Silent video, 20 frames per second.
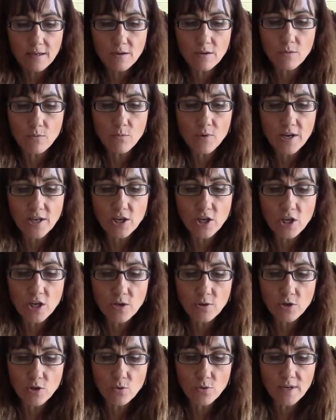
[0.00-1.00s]
When
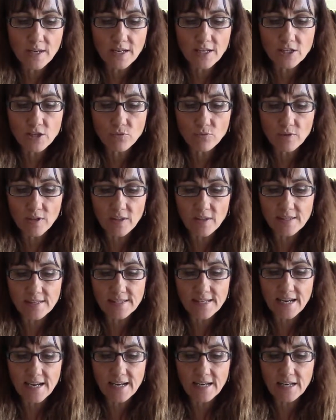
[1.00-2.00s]
you get into real
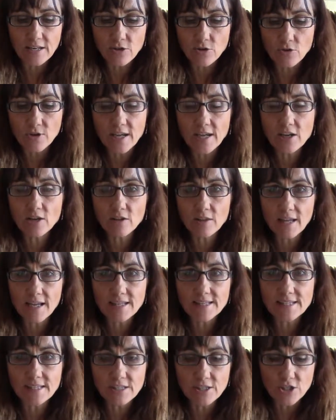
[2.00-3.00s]
estate and you get your
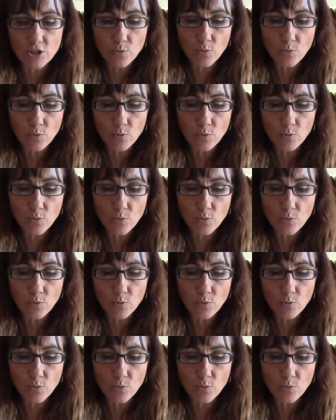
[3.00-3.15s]
license,